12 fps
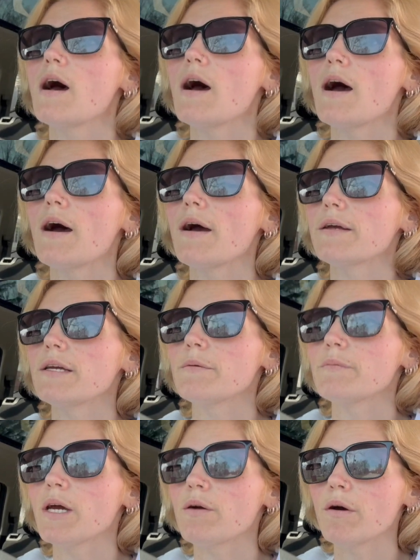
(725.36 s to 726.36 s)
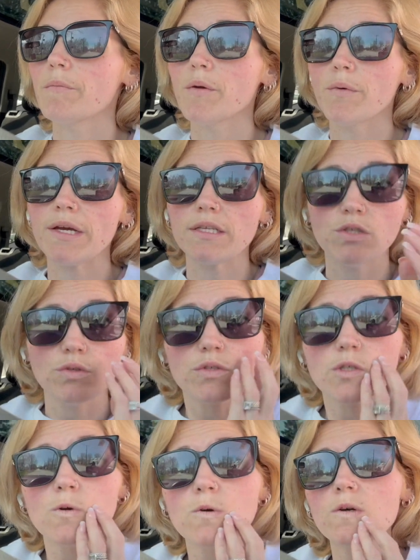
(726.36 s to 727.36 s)
I am now on my way to the
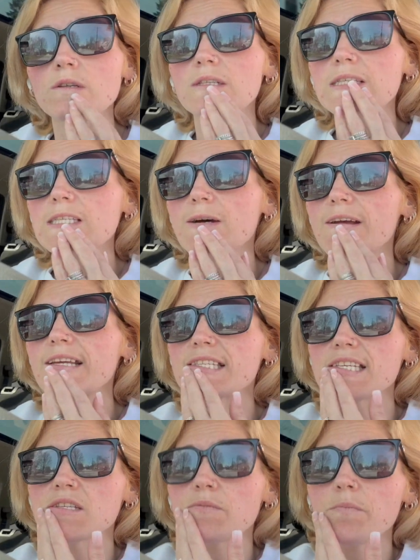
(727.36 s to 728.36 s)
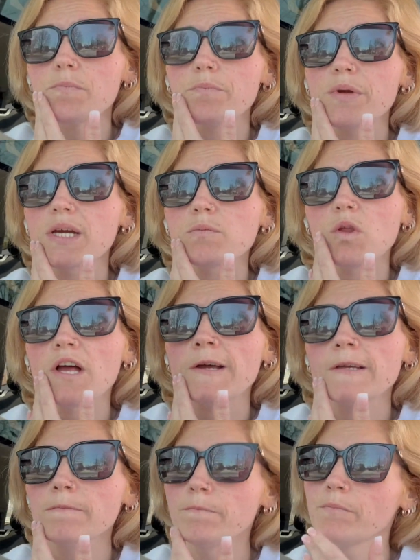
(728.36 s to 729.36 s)
school so I can sit in the pickup
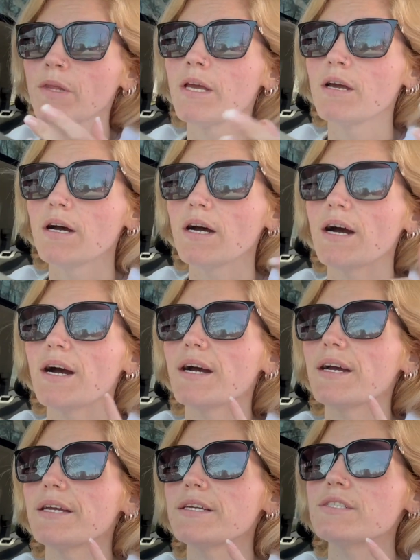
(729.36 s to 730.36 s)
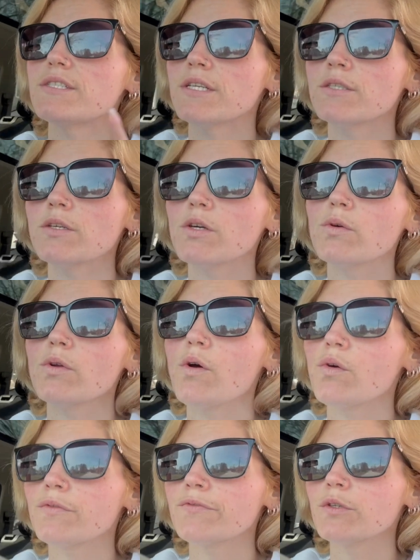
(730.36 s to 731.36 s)
line. I didn't go to
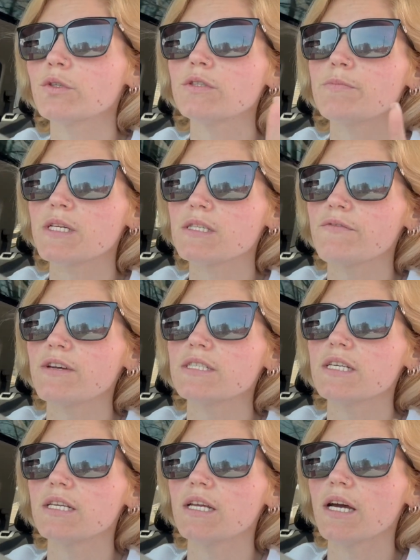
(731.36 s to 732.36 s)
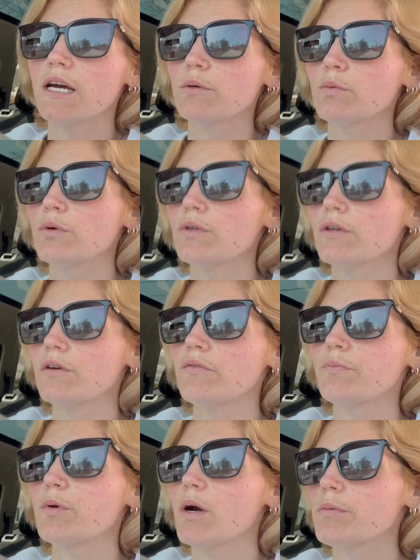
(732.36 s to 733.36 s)
Whole Foods because if I did, I would have
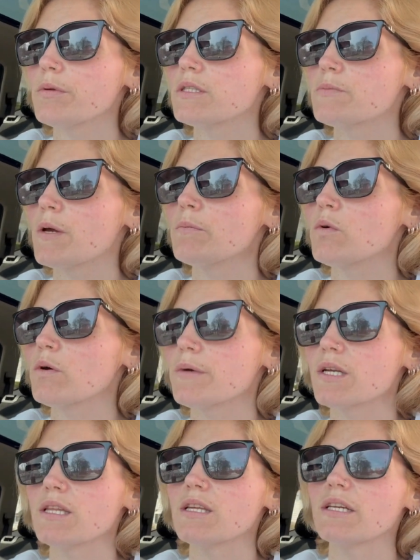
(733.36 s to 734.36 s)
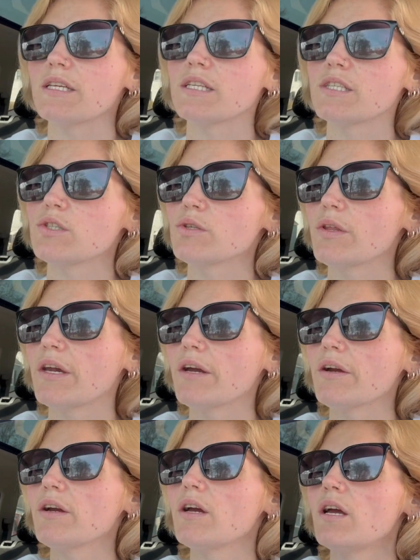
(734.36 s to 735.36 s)
probably spent more money than I needed to
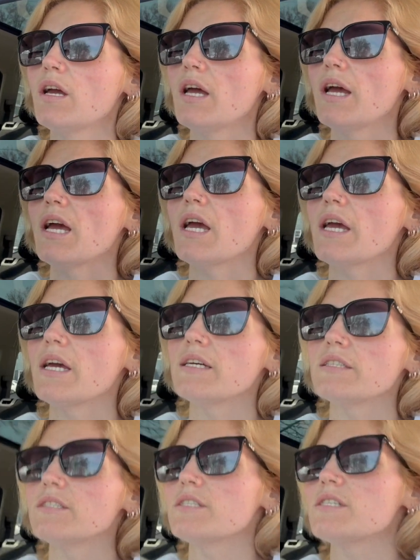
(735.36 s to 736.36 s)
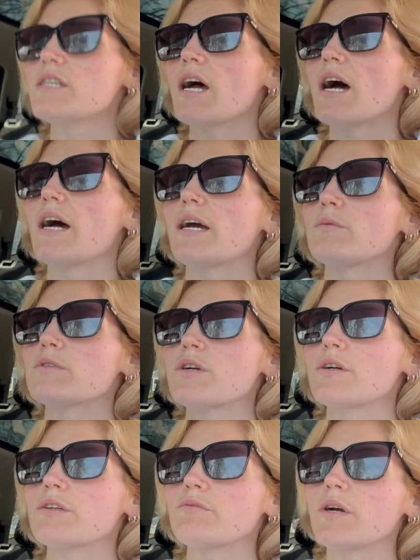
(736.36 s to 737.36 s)
there. And I was
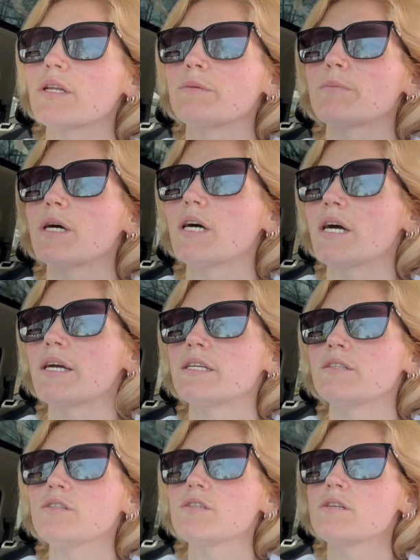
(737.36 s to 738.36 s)
already running behind